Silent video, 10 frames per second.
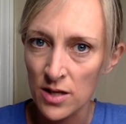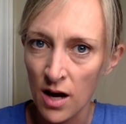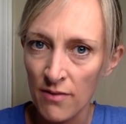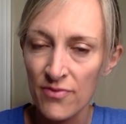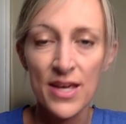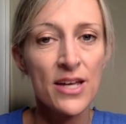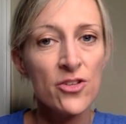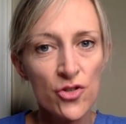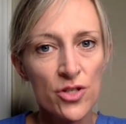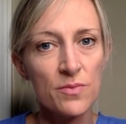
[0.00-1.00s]
off the
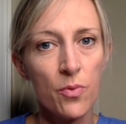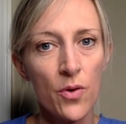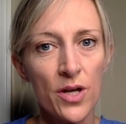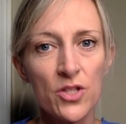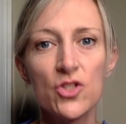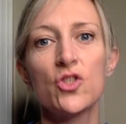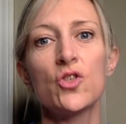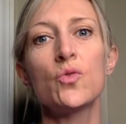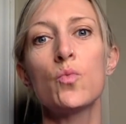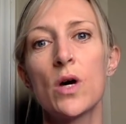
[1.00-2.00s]
entrance points
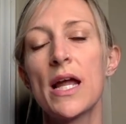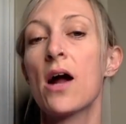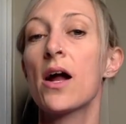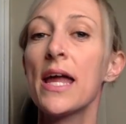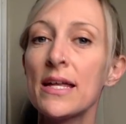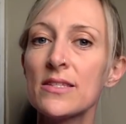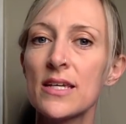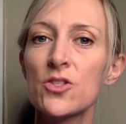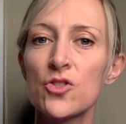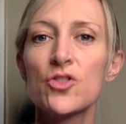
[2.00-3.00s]
to what our
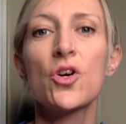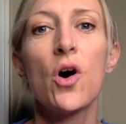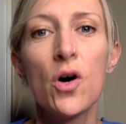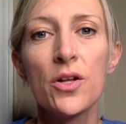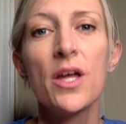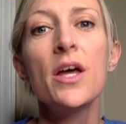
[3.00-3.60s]
ancestors called